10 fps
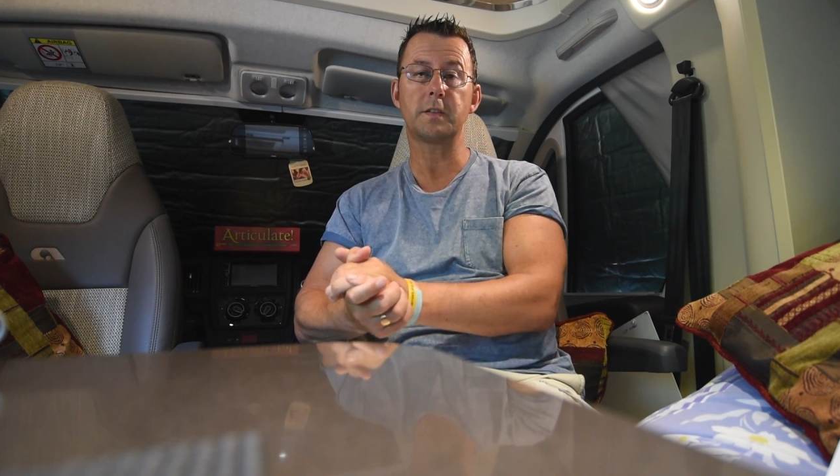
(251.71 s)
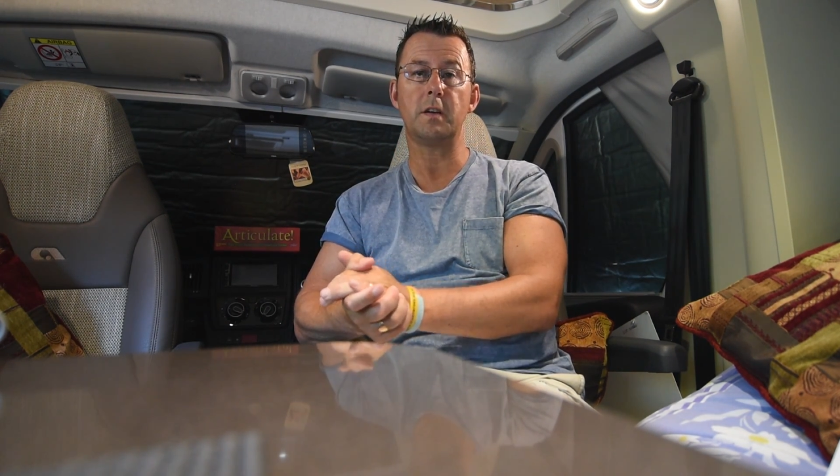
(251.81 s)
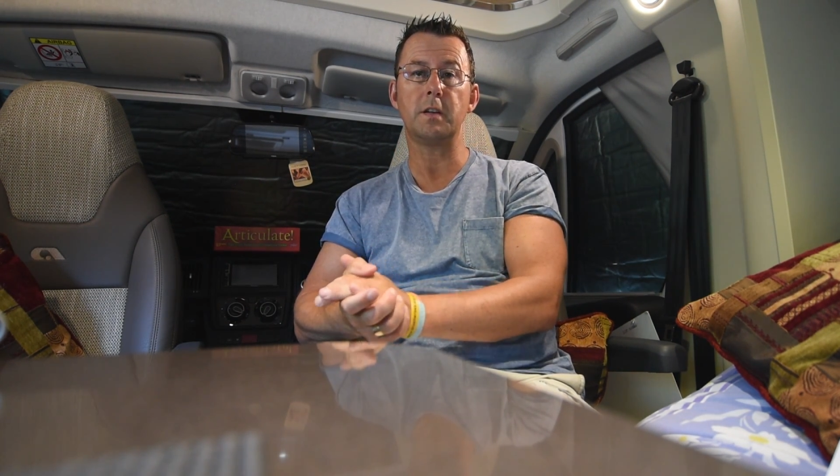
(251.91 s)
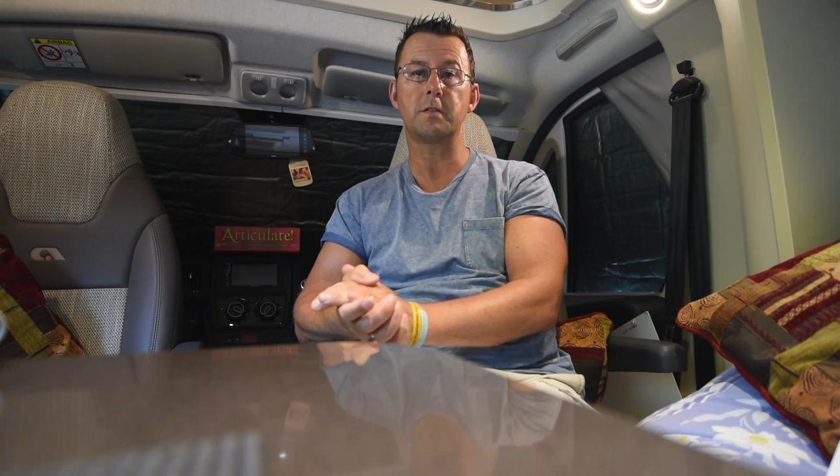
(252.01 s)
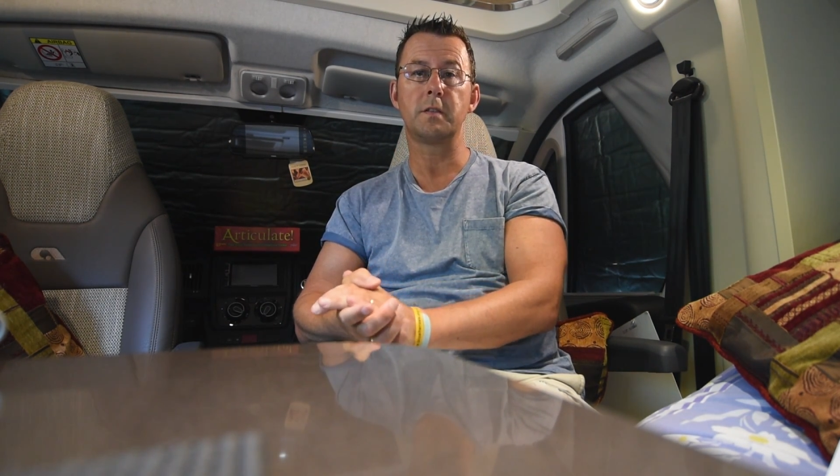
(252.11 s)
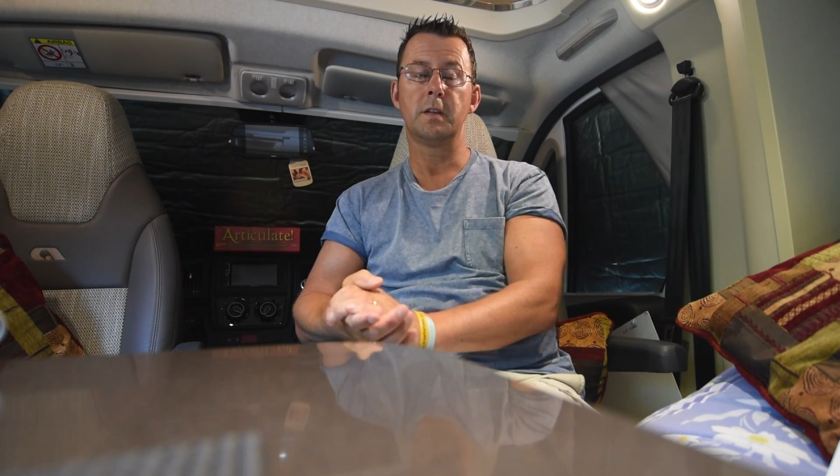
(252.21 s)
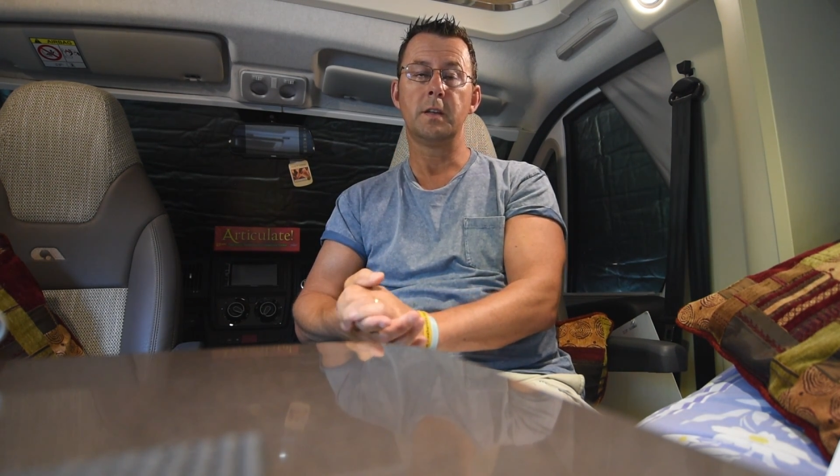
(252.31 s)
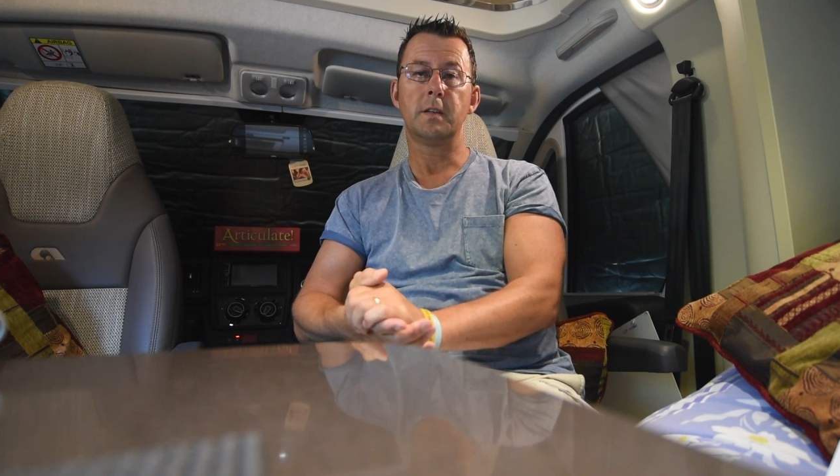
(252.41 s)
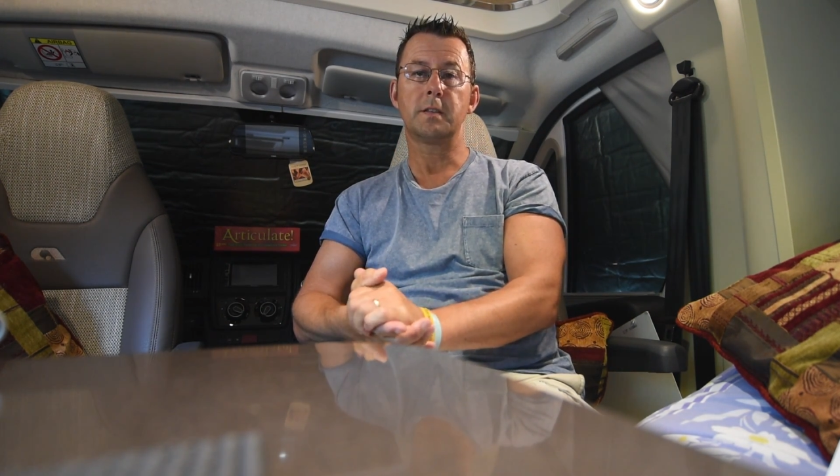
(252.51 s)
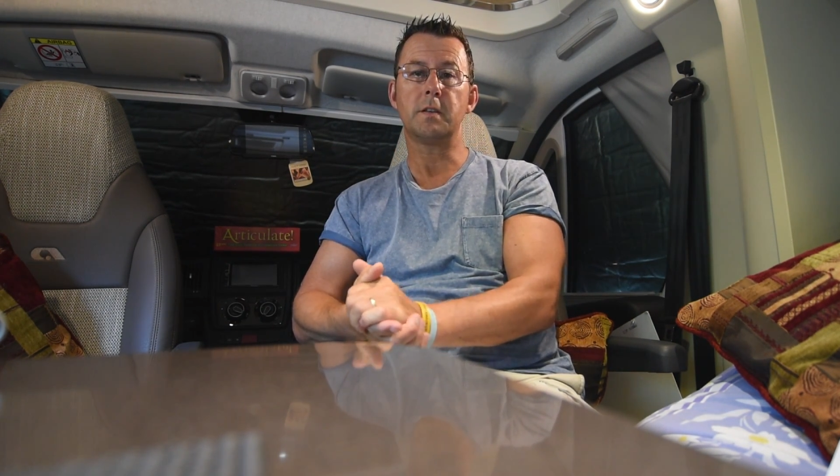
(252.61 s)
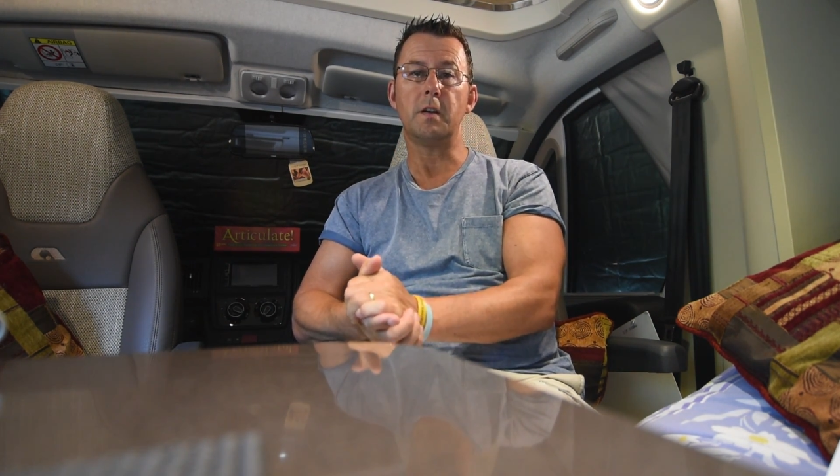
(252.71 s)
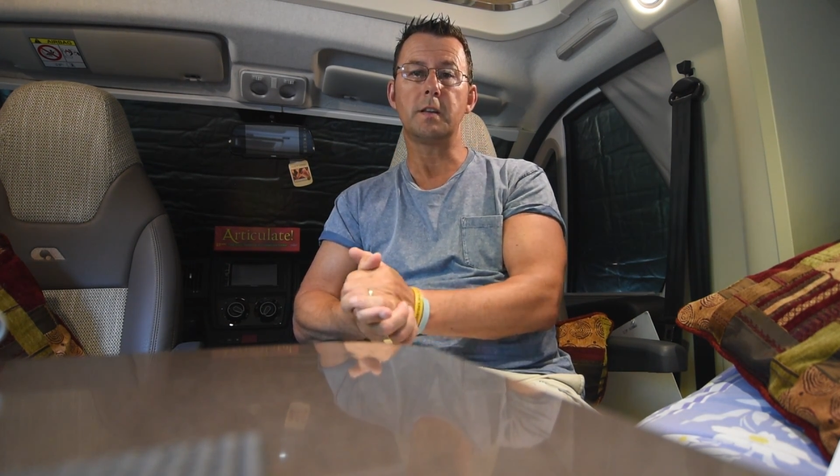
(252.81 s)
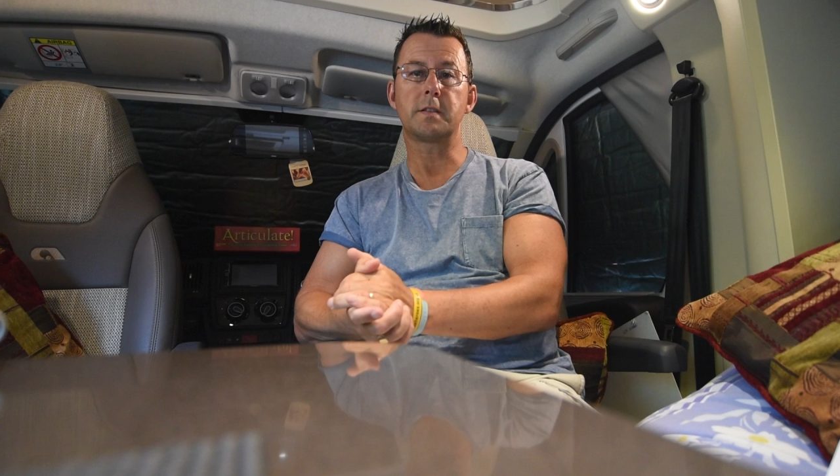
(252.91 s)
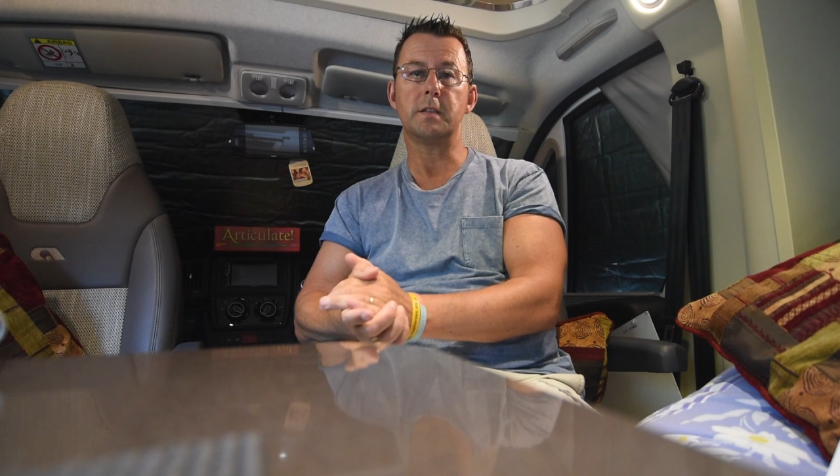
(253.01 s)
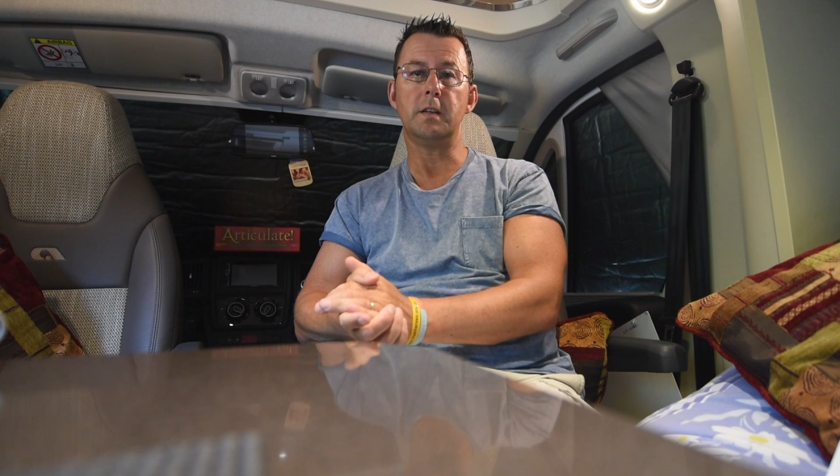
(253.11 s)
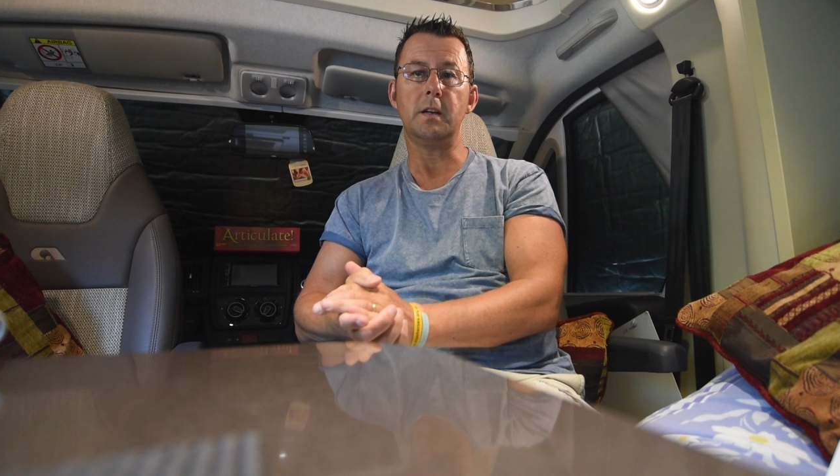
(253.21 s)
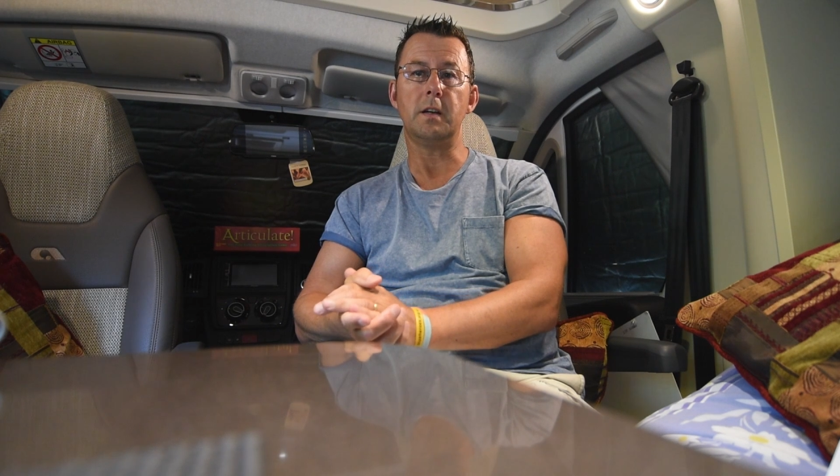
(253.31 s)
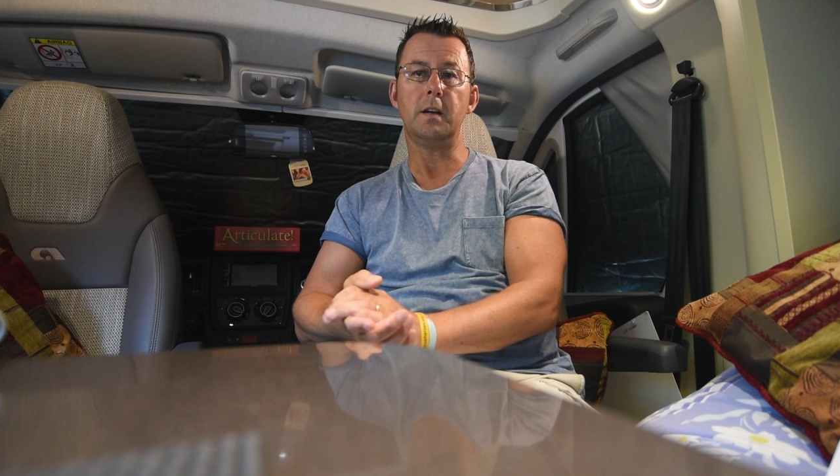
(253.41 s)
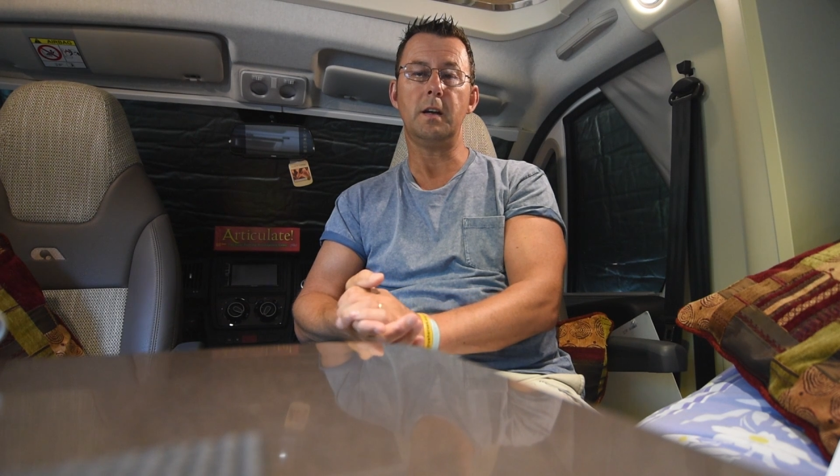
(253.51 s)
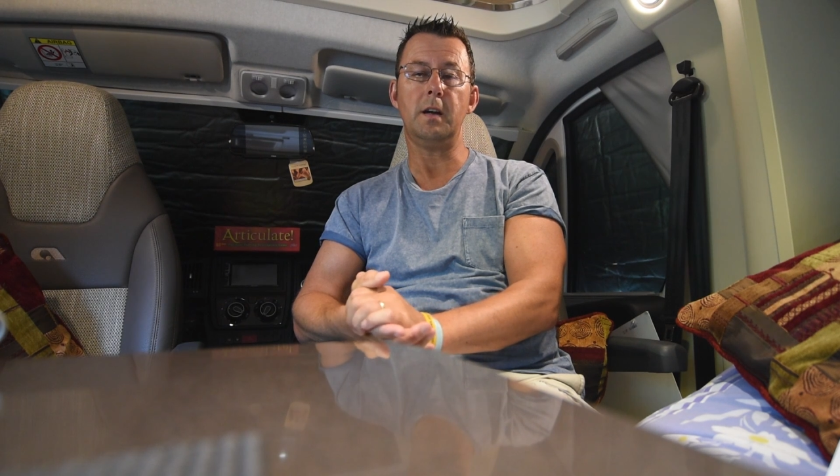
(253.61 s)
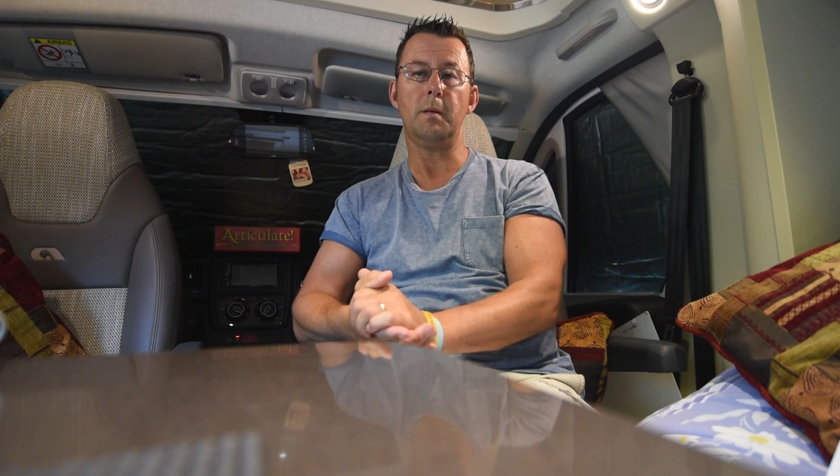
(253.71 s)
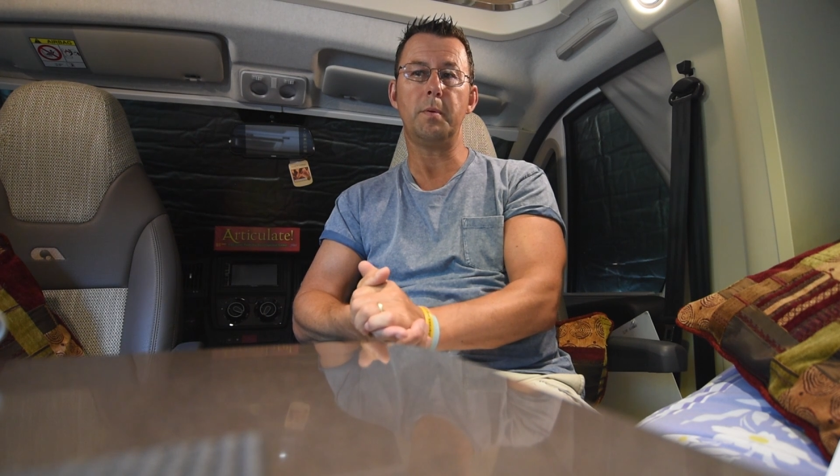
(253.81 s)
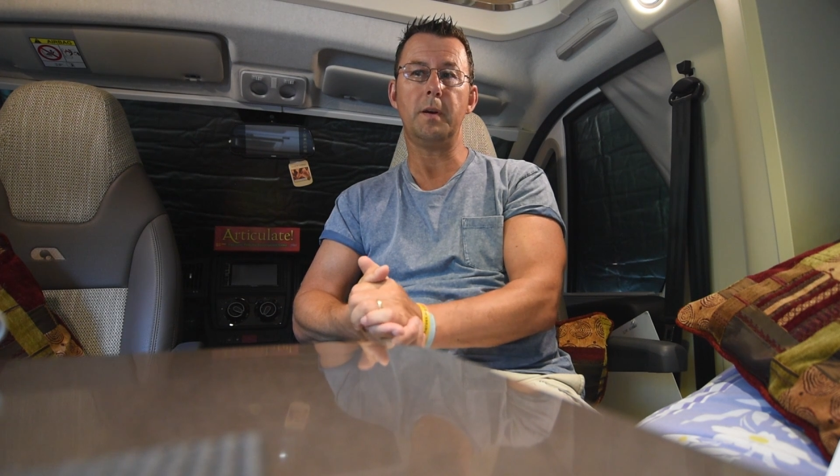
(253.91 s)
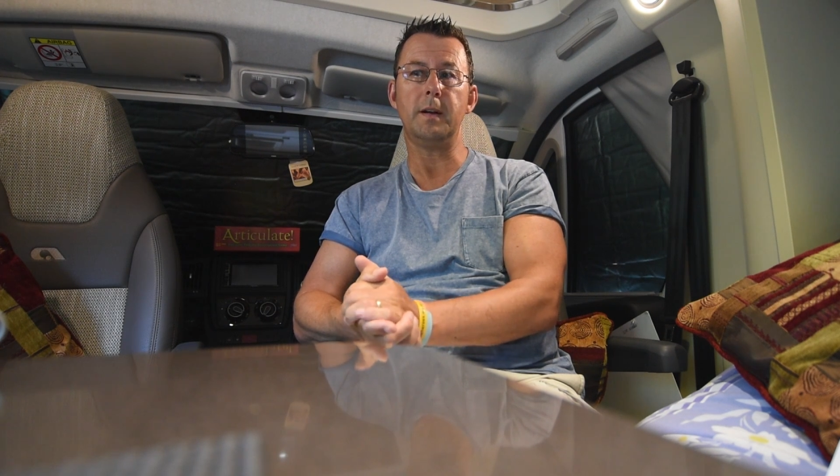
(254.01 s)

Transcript: the sides up.